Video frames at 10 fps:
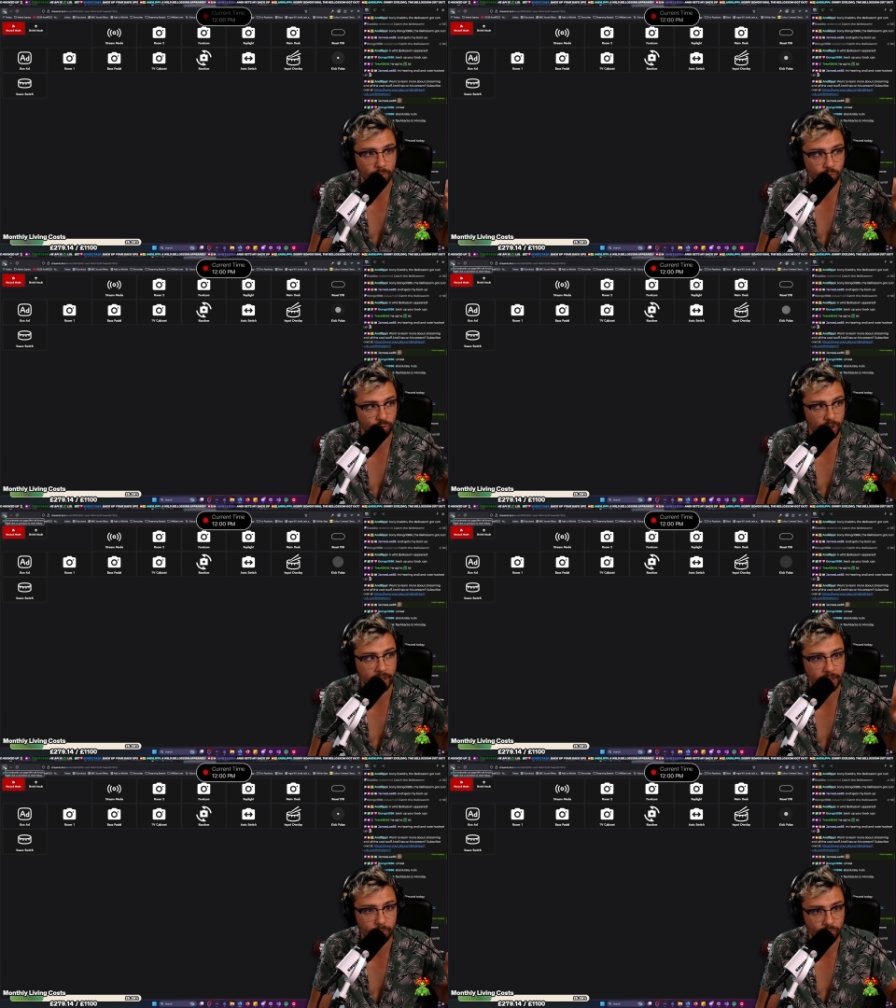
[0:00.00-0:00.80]

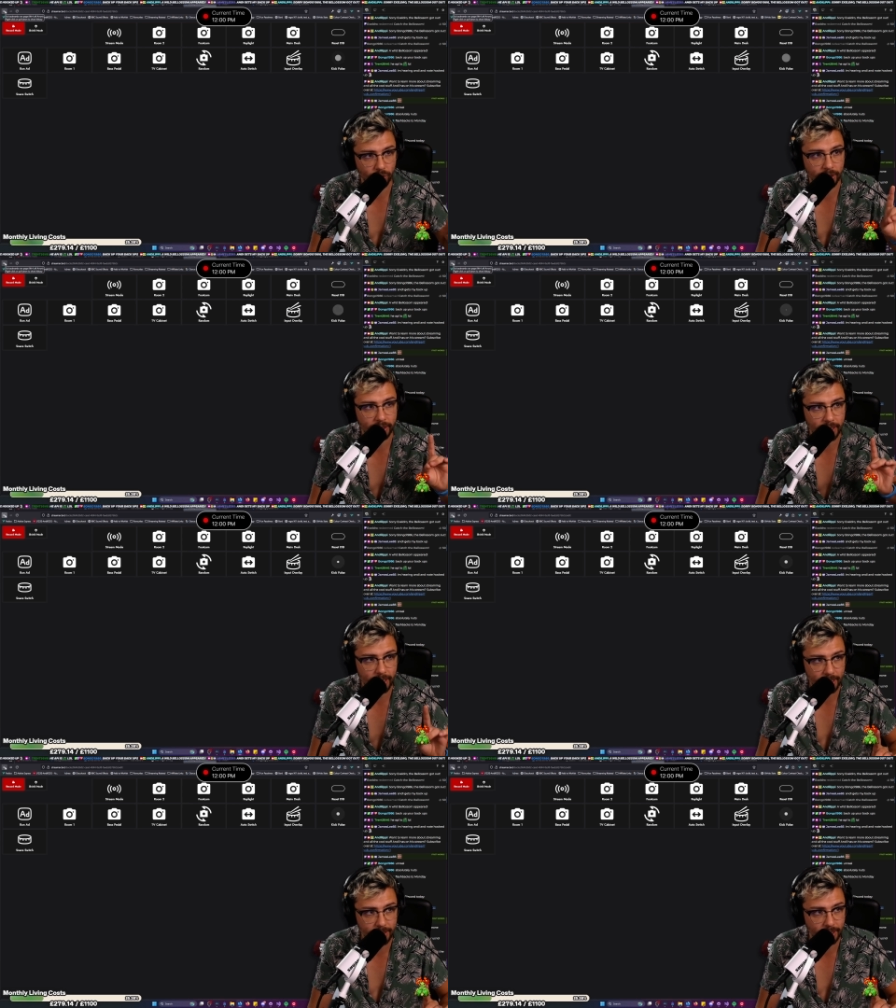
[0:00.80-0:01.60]
Really, really
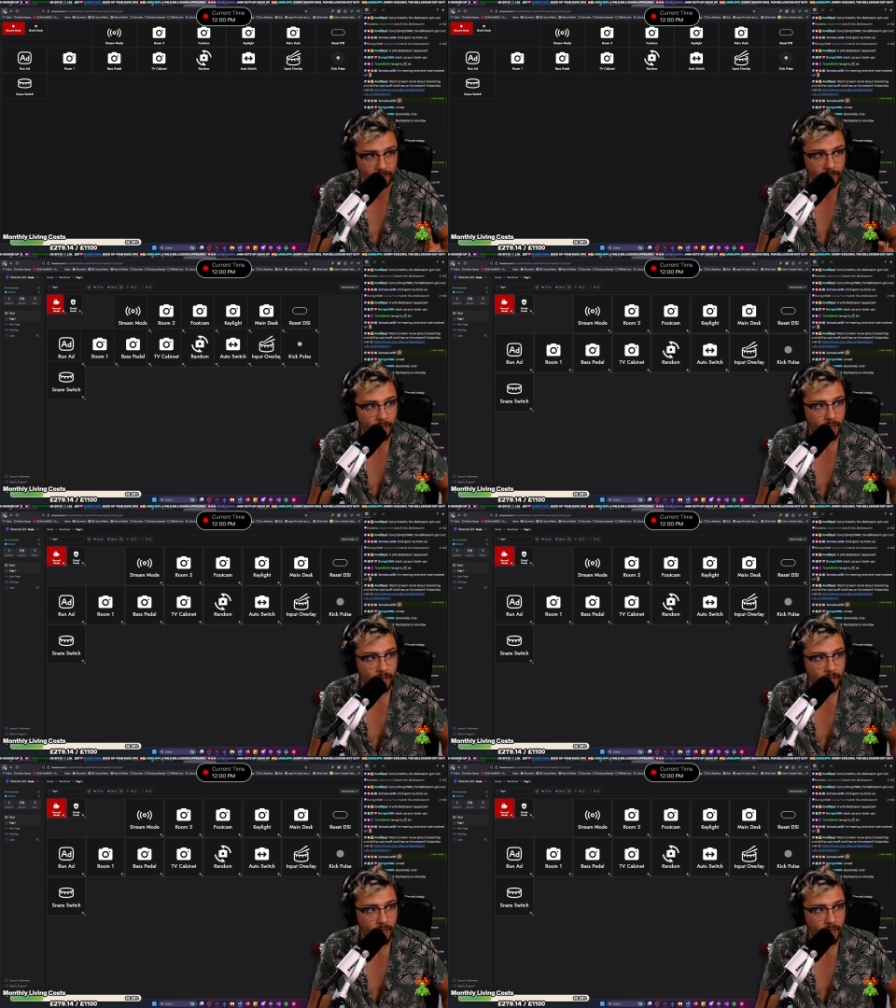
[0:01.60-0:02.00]
easy.